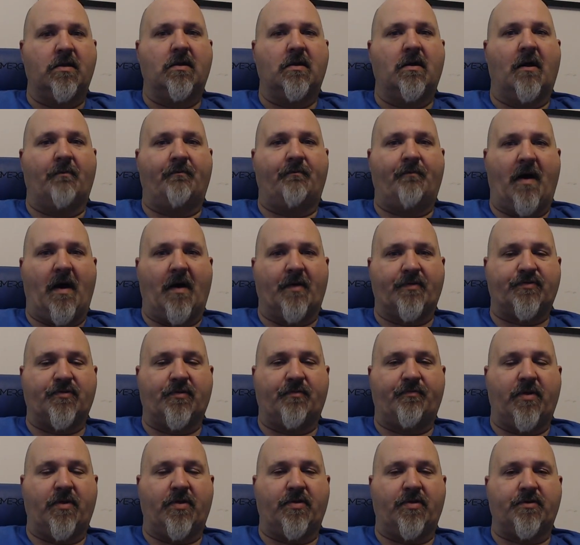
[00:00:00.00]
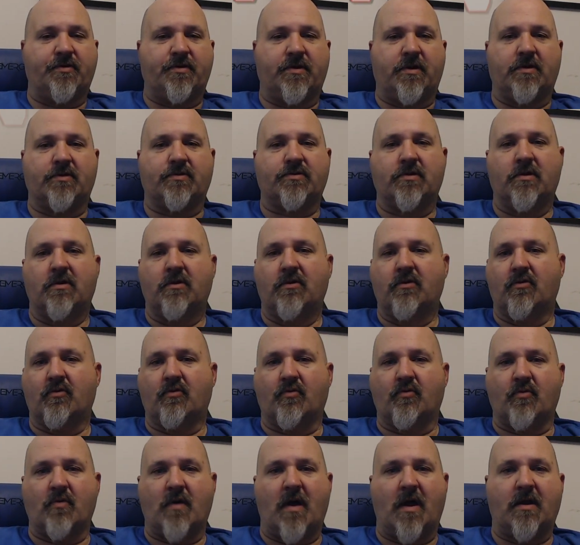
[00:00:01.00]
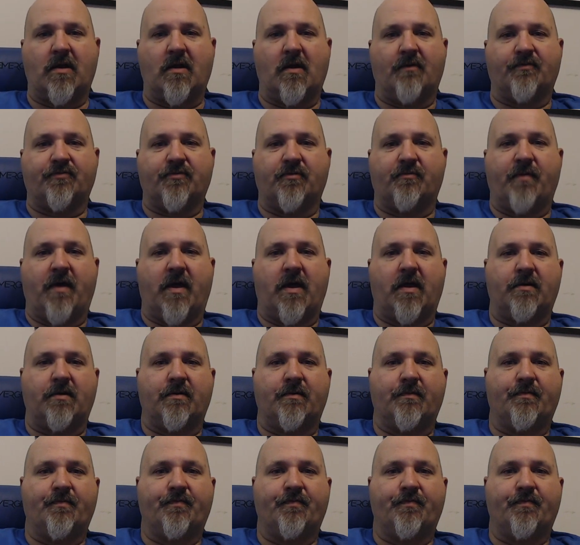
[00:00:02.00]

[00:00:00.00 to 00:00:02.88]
of possibilities right off the bat.